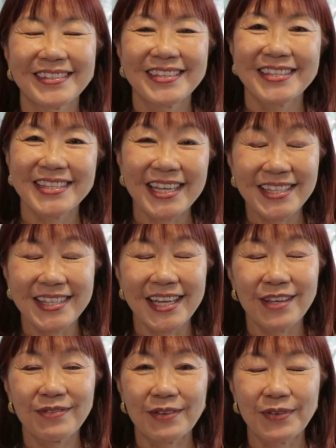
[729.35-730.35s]
Stay
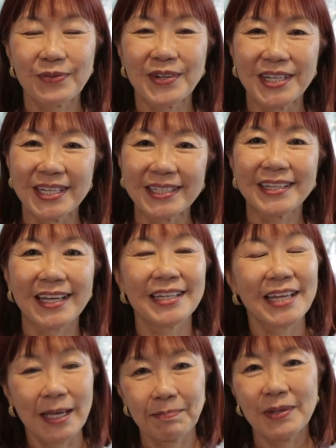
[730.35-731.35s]
safe, everyone,
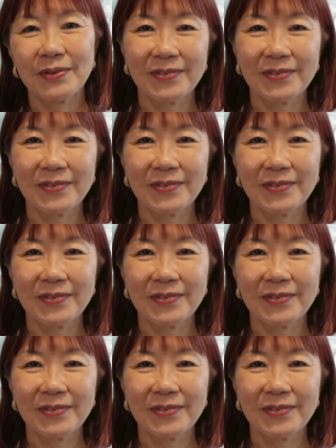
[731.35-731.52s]
and happy